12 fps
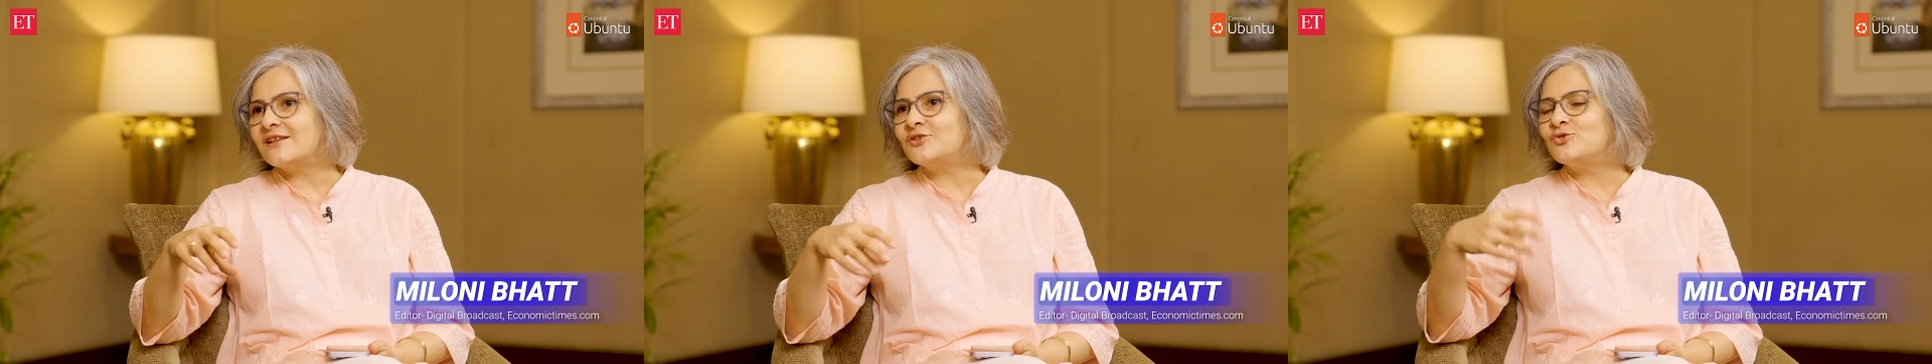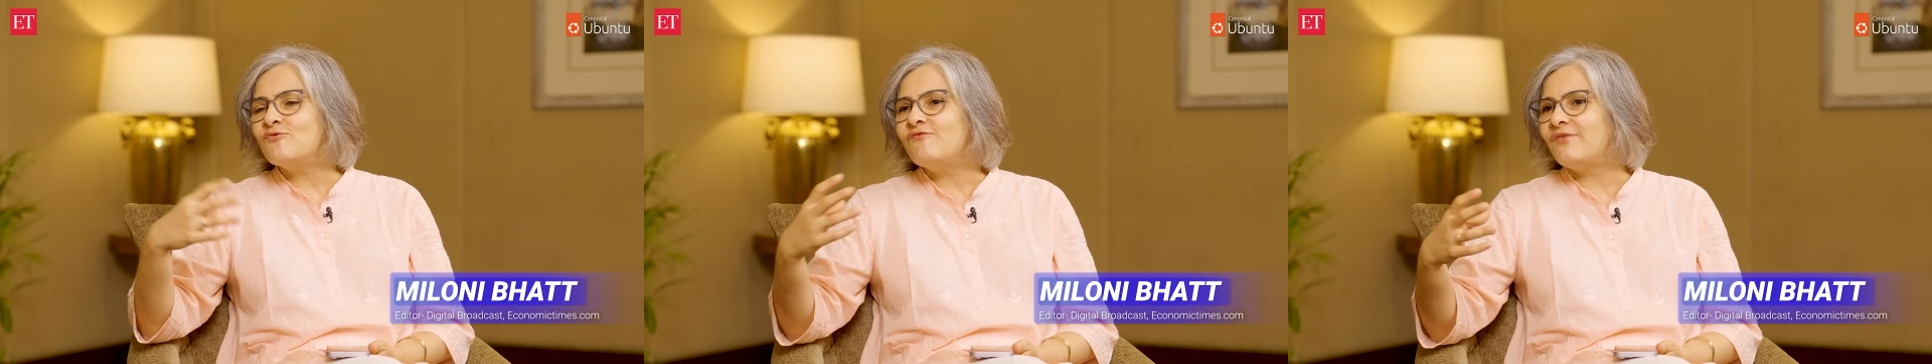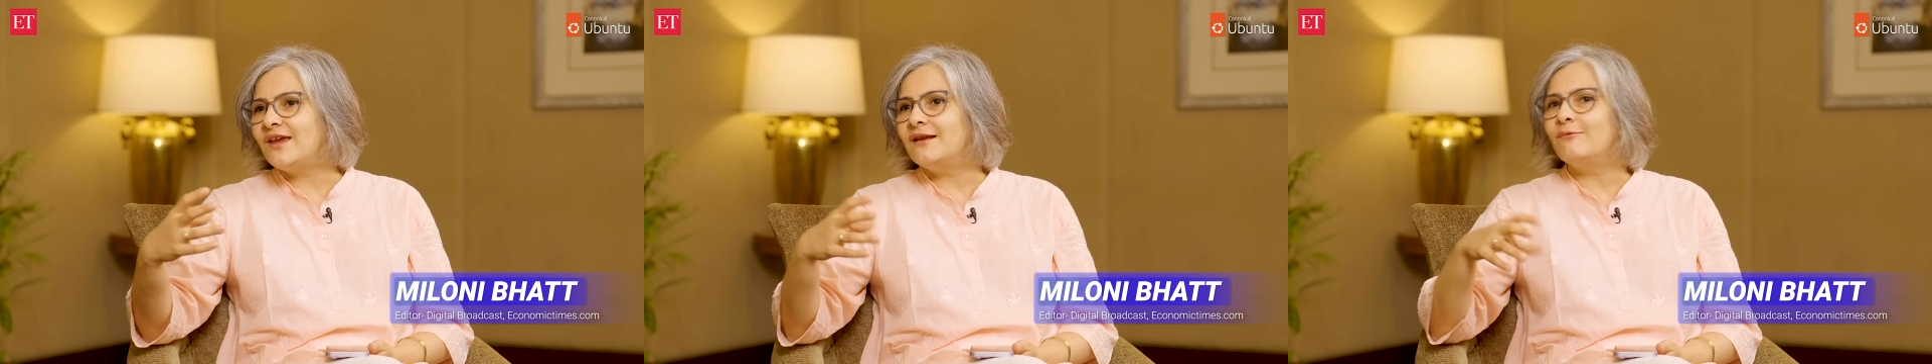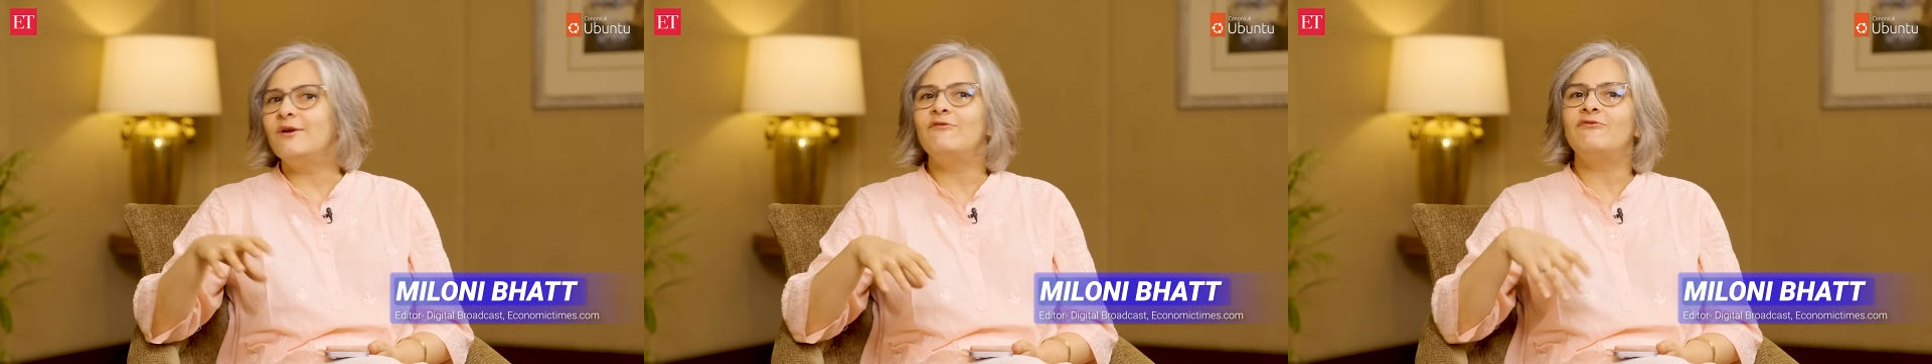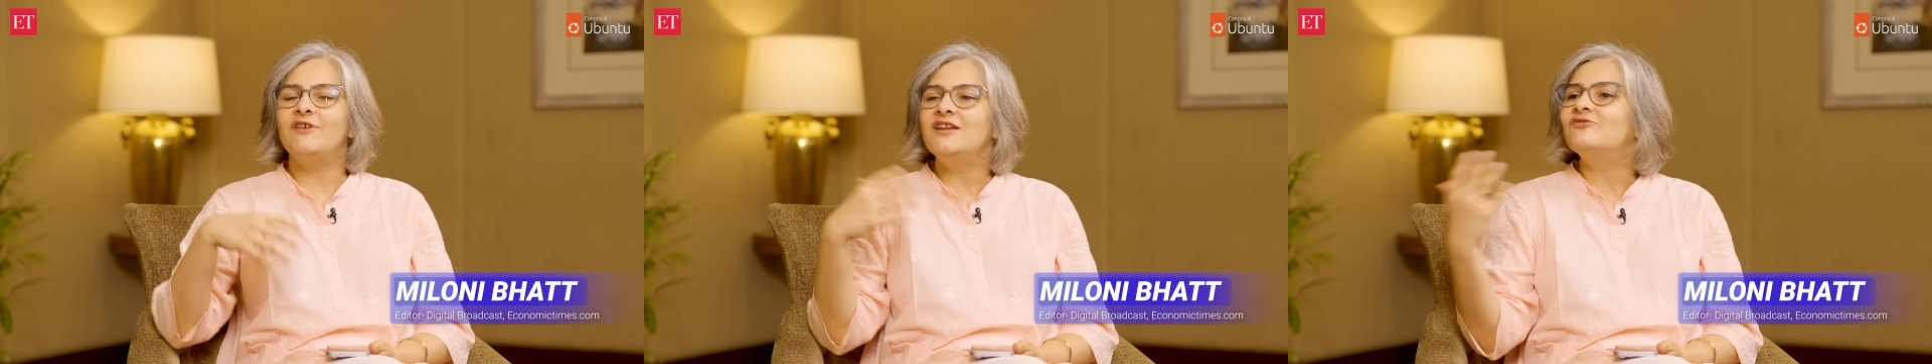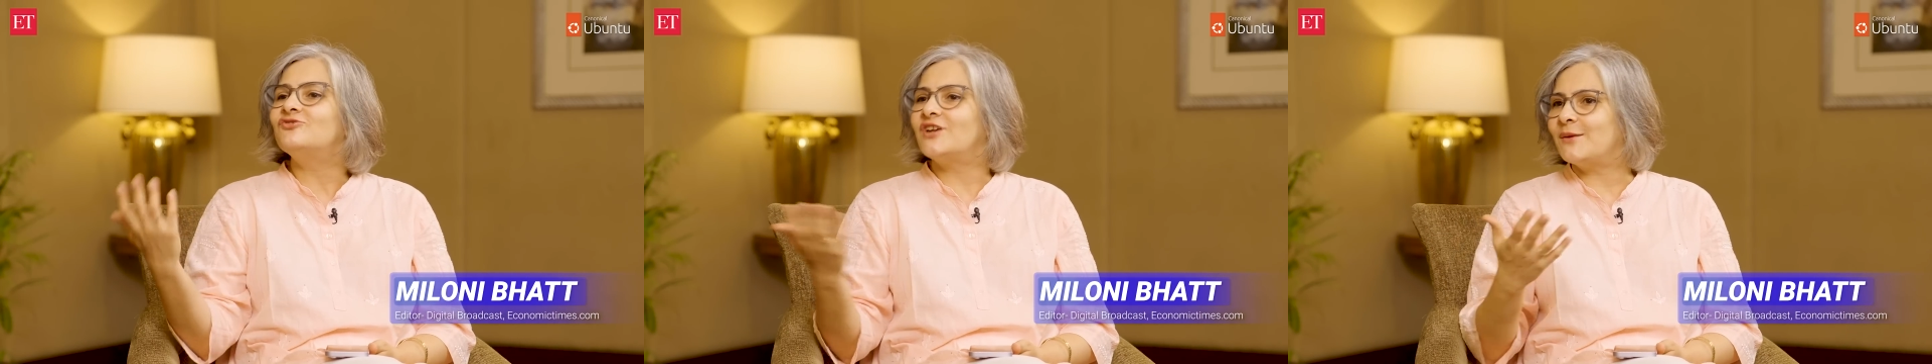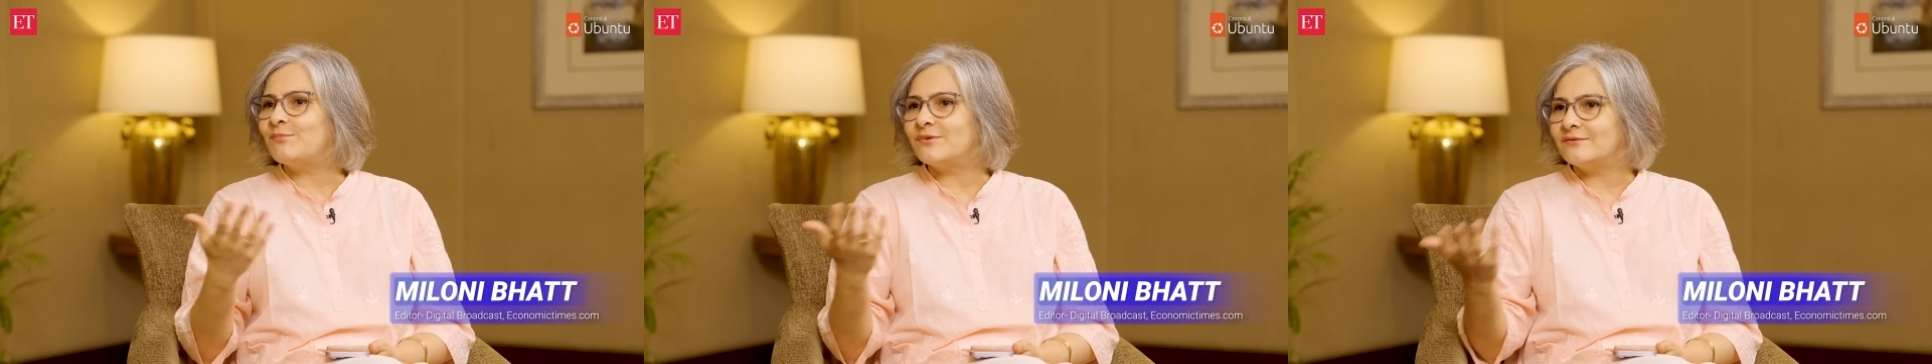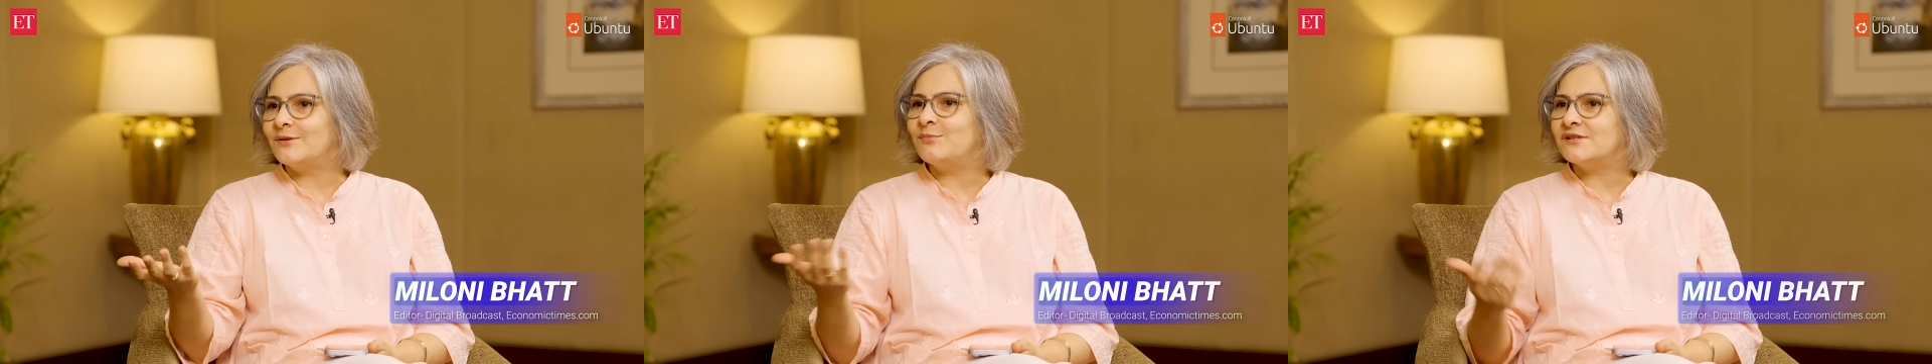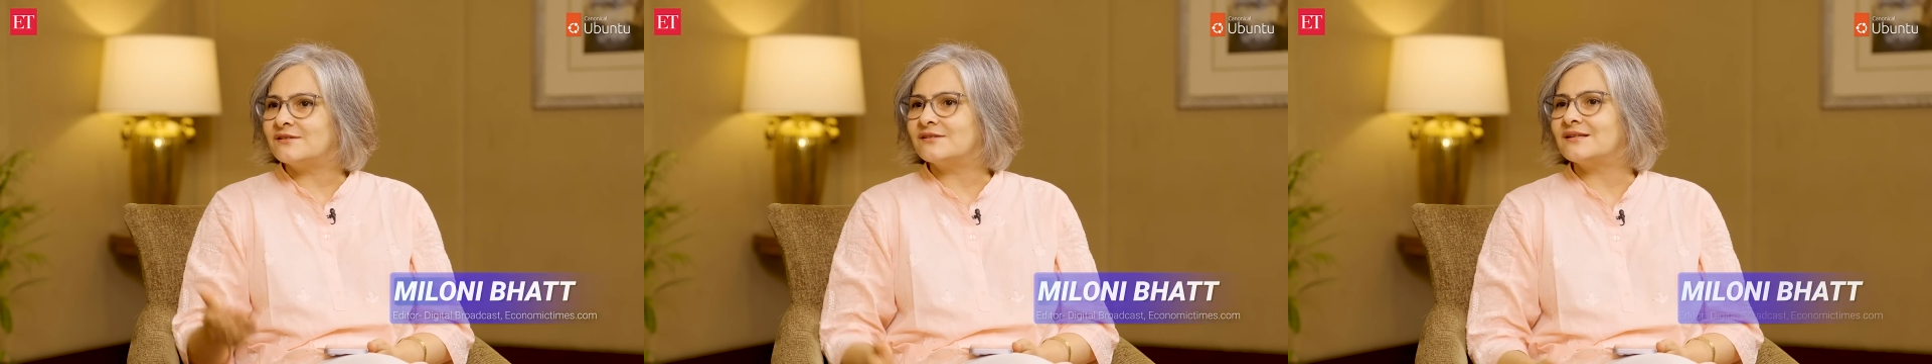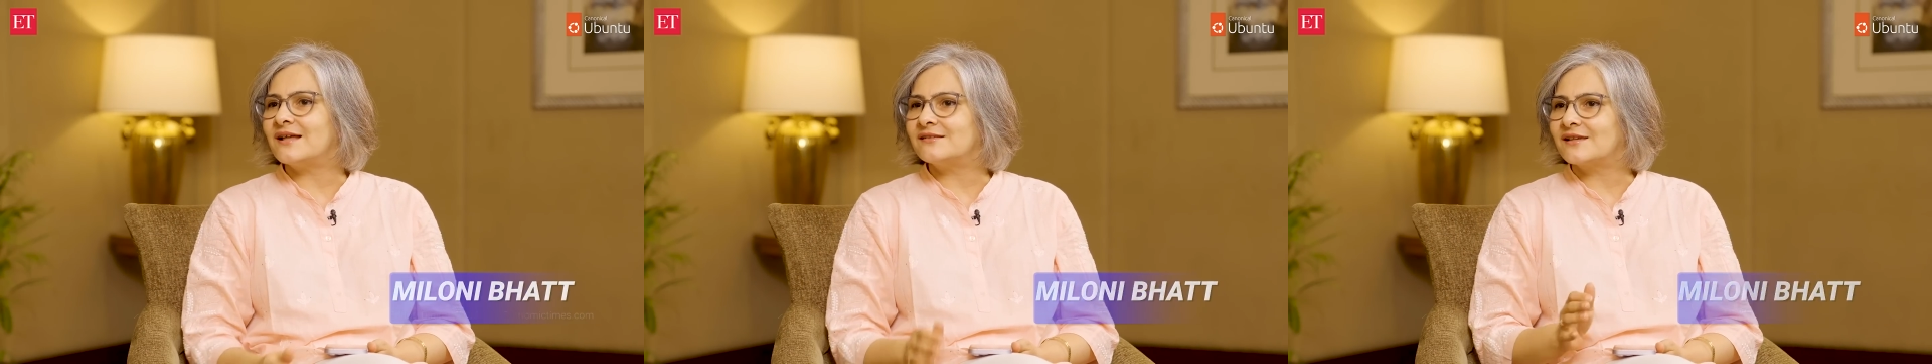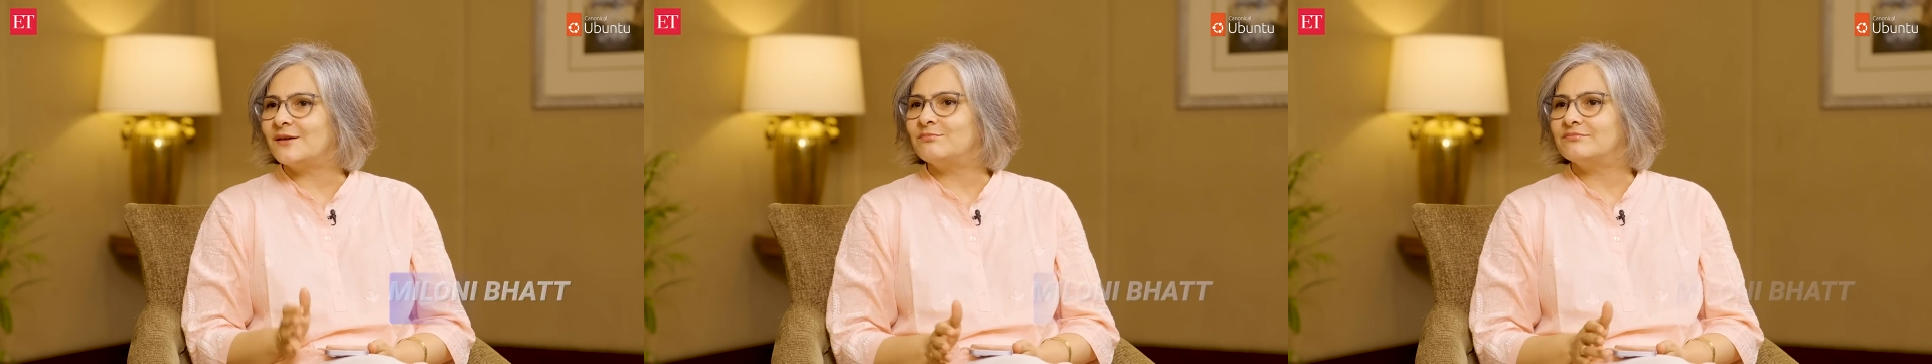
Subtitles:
that you feel will reshape the business landscape?